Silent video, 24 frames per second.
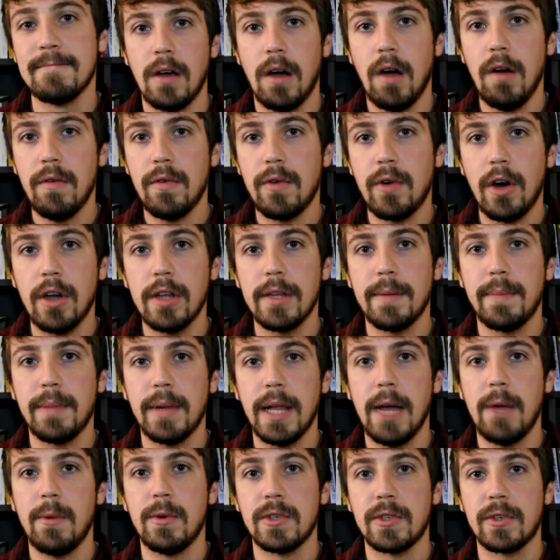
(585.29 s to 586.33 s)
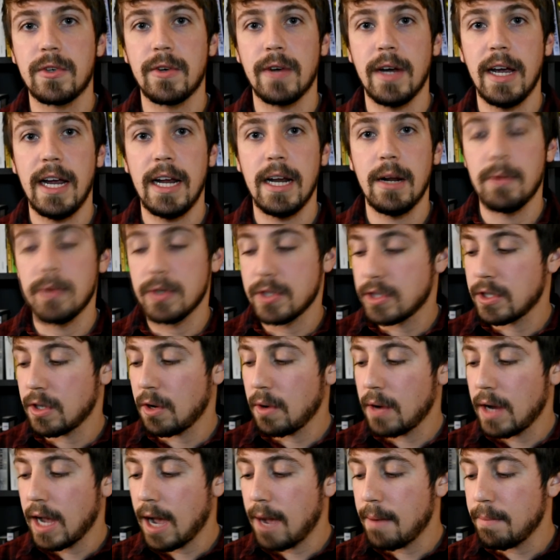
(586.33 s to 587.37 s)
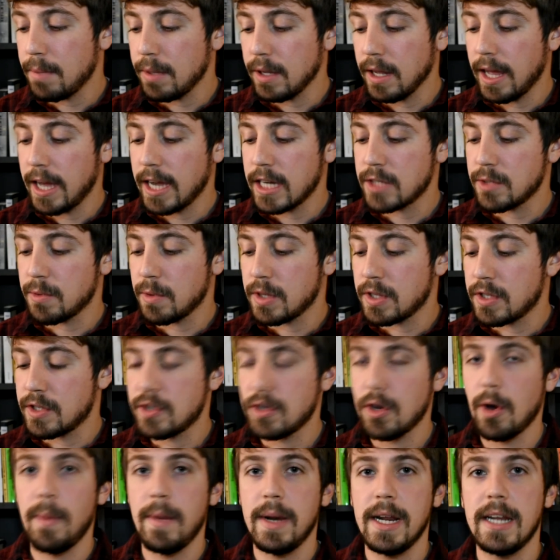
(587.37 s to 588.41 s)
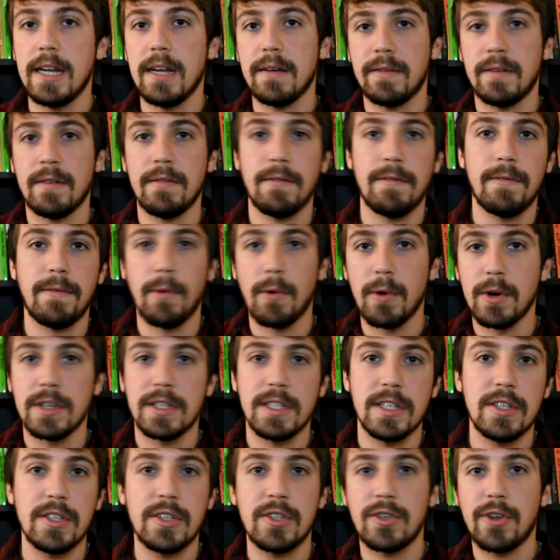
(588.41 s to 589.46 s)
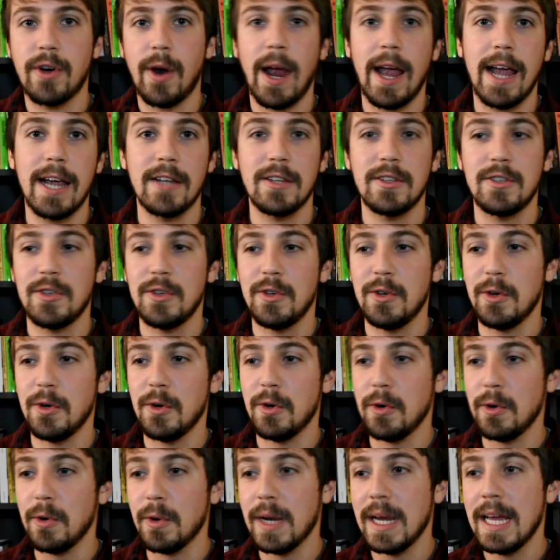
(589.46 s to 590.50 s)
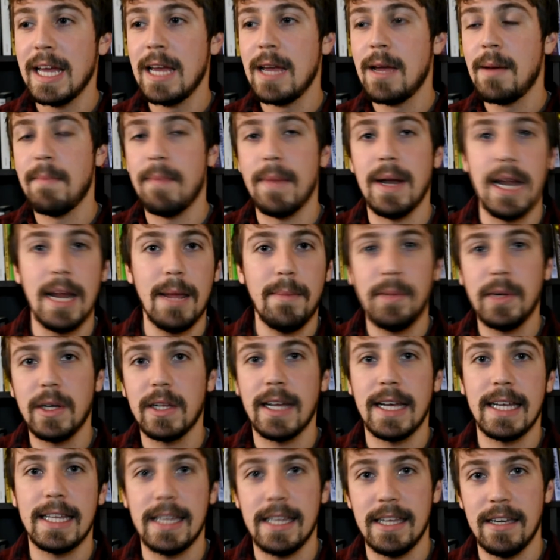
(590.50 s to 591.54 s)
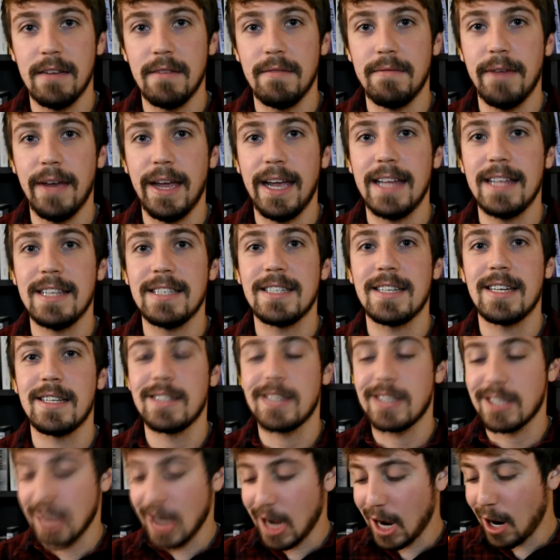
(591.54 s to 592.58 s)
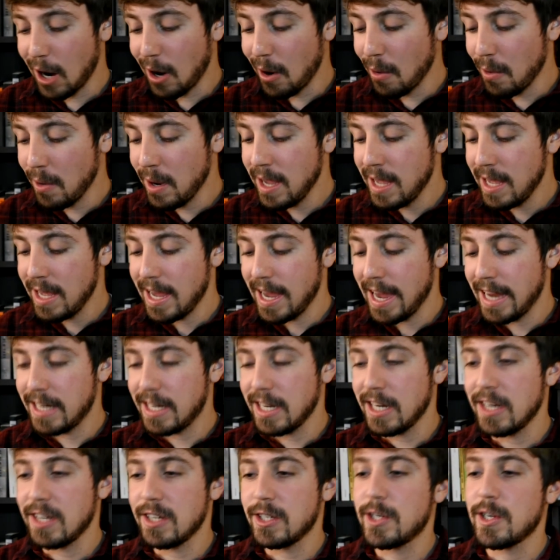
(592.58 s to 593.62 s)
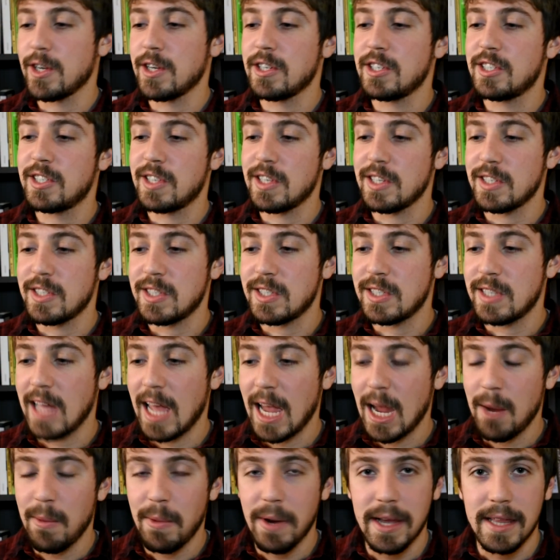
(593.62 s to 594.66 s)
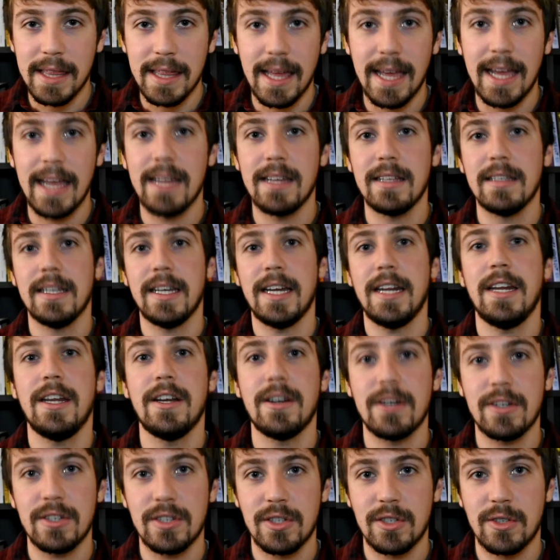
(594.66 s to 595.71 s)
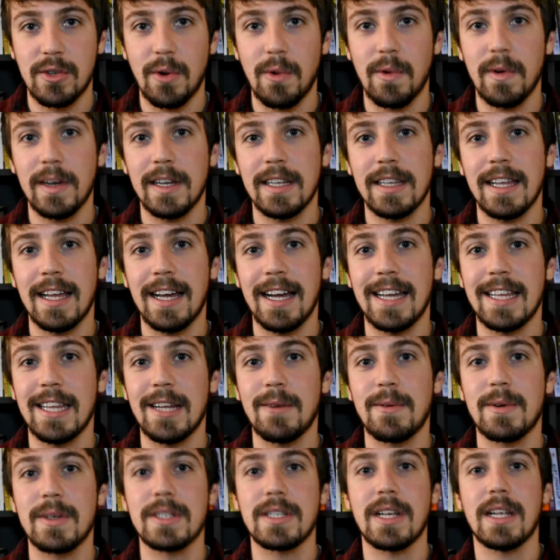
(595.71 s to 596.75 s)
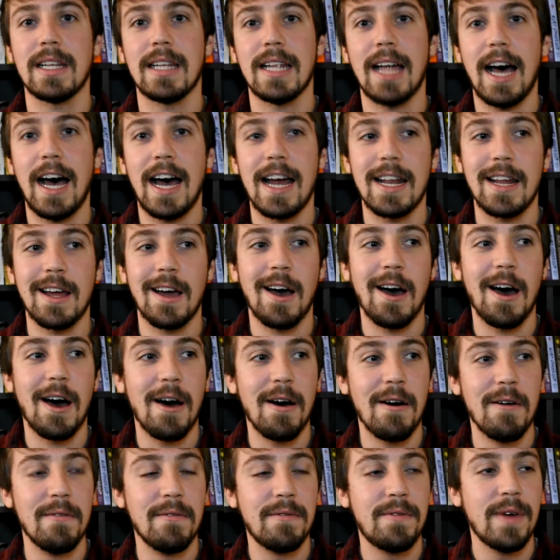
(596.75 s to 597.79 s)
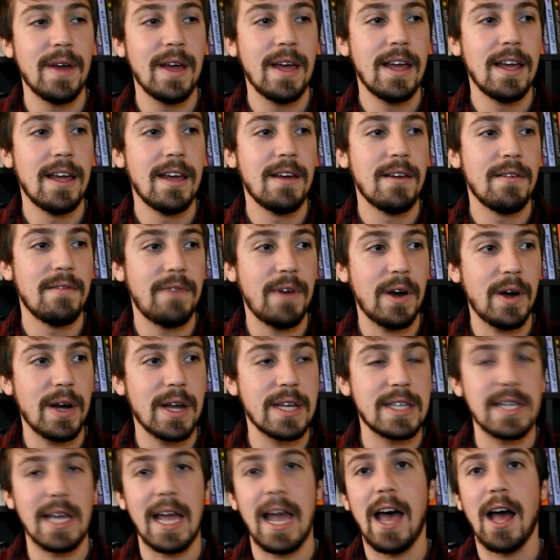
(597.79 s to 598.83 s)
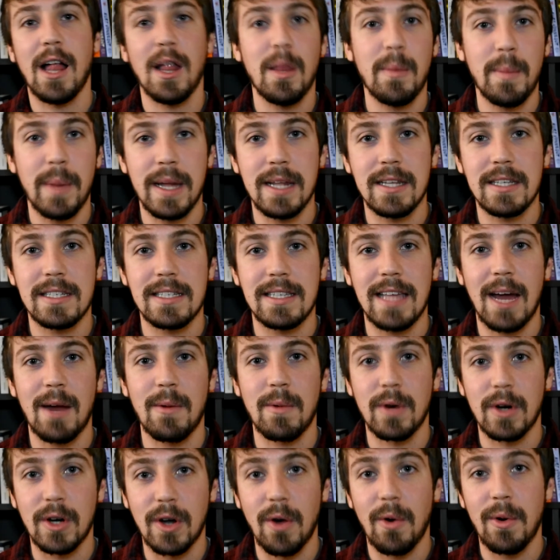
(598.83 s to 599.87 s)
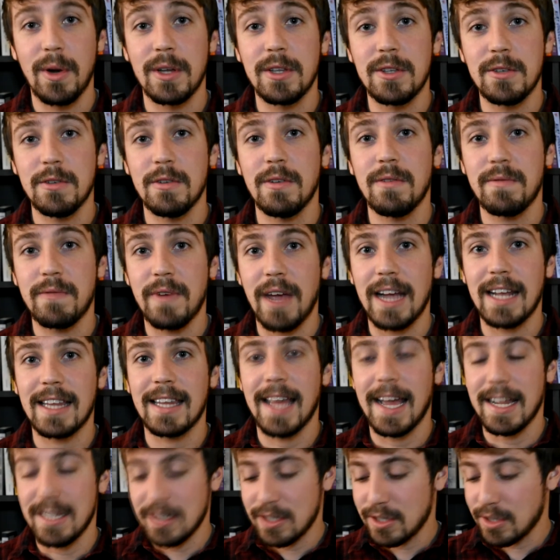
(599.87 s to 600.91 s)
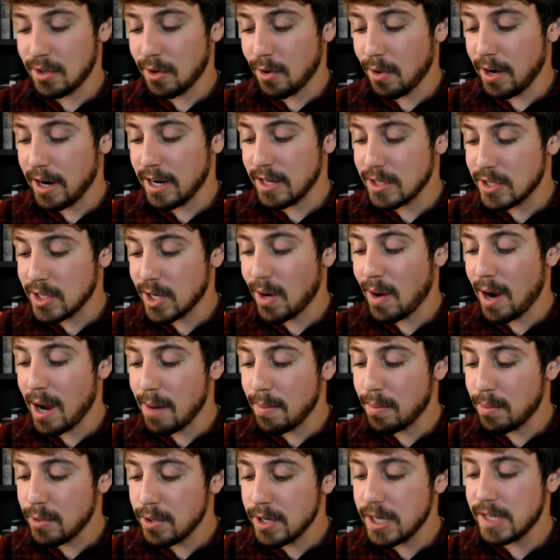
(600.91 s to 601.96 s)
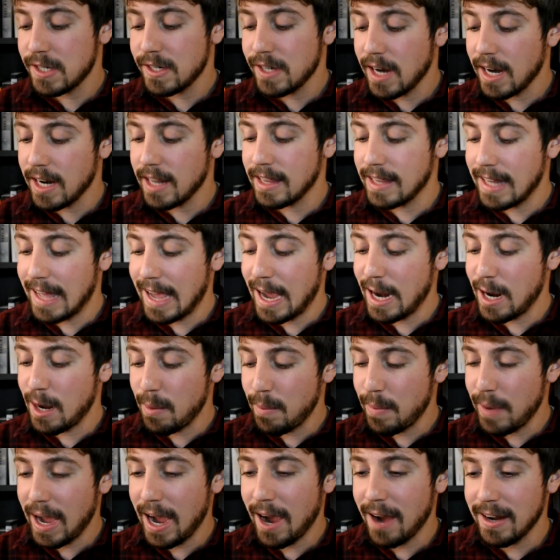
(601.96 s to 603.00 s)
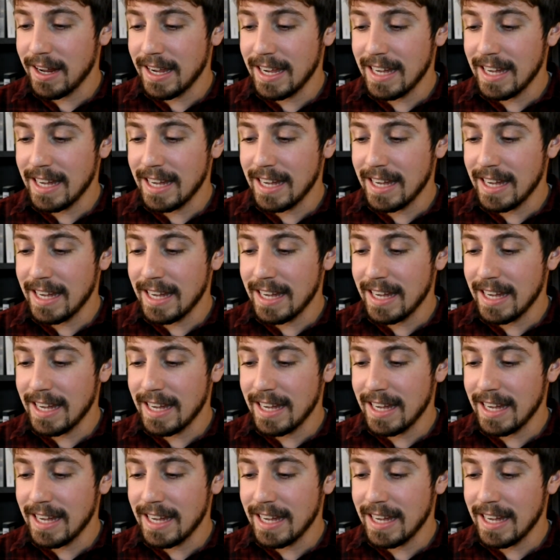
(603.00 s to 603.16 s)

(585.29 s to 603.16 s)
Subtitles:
Overall, the play was great. It was so complex with so many different forces trying to manipulate the events, and so it didn't just stay with a linear storyline. There was a lot of various elements that were going to affect that story, and so I appreciated that about